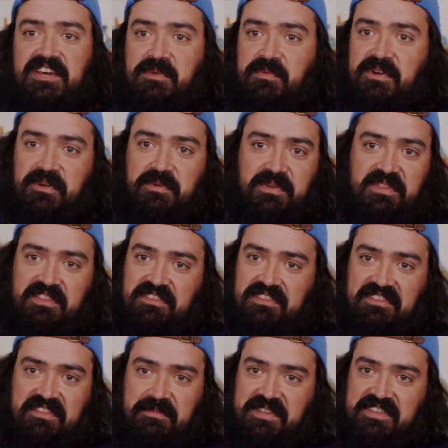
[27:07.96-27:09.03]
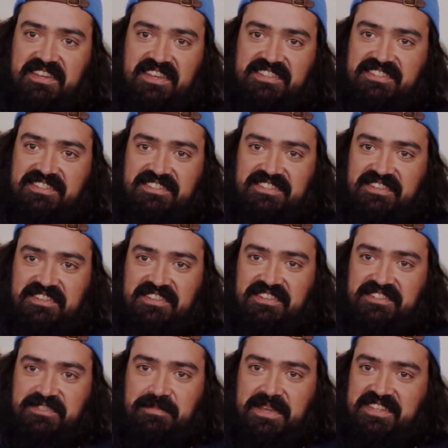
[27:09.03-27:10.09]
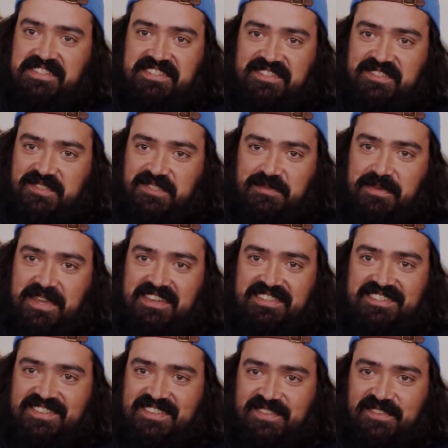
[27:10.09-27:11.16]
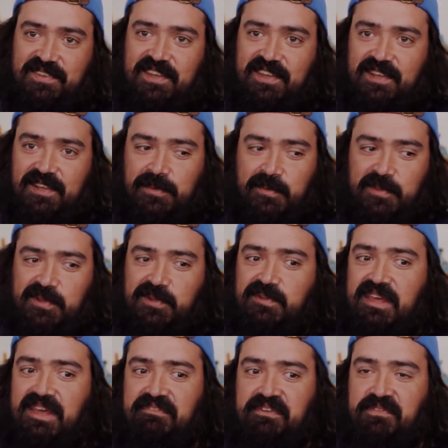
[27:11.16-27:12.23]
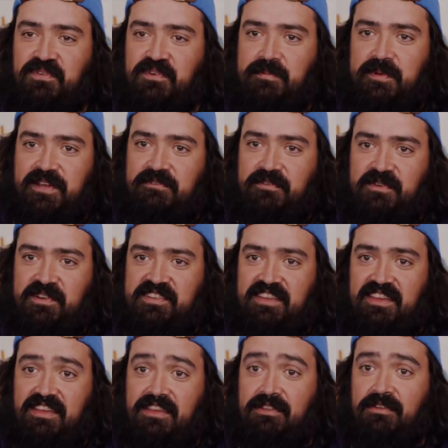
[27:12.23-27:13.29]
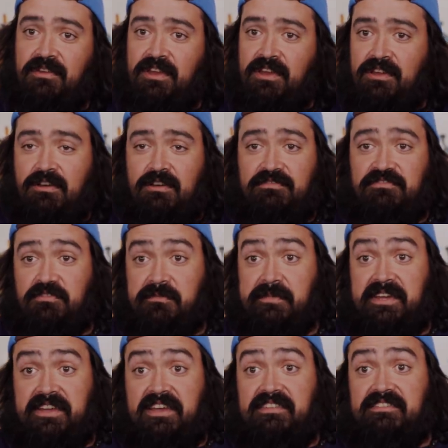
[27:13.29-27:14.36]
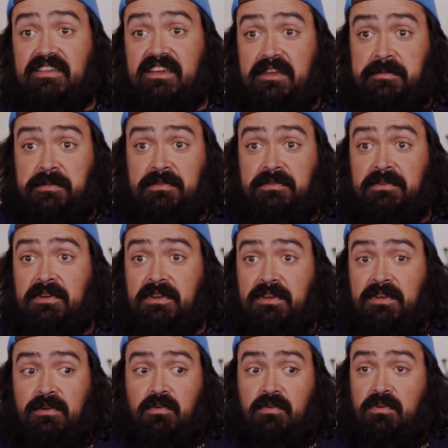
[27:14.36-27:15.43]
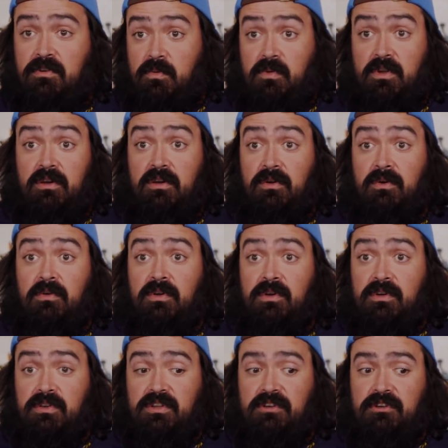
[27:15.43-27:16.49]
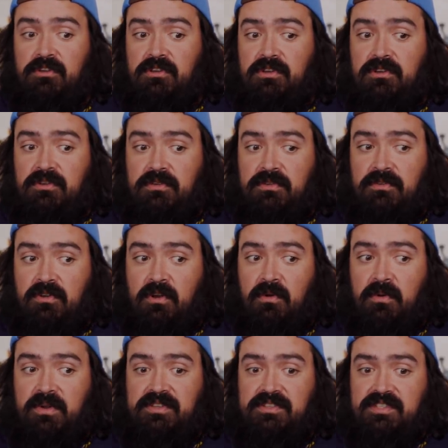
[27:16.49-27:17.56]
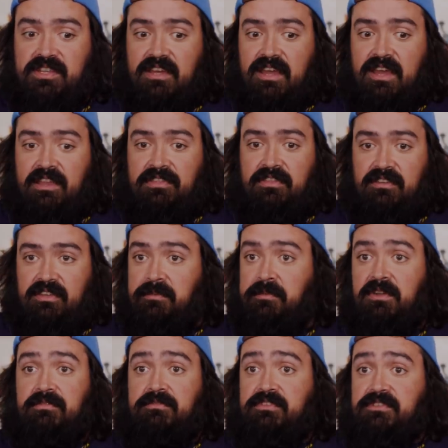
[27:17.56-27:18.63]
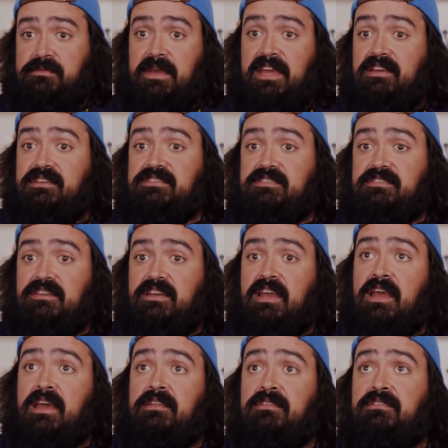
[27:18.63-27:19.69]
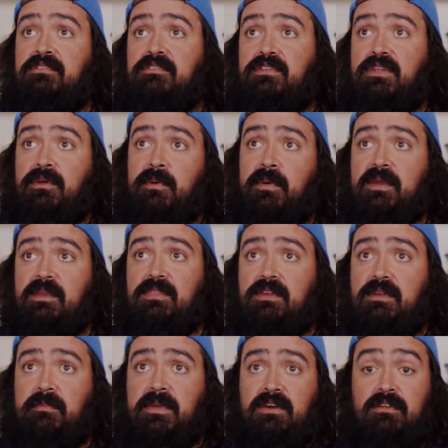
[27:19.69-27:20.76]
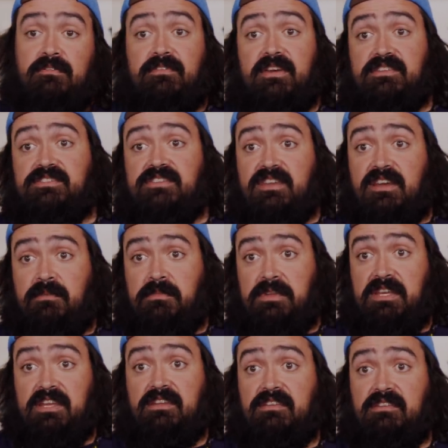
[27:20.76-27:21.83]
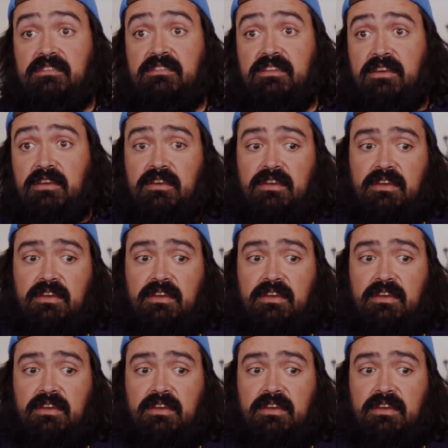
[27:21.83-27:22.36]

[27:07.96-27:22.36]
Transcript: got to work within their limitations. Your, your space is your space. So whether you have a four by four tent, a four by eight table, or a row, you're you're always at the limit of your space. And knowing the amount of edge time needed,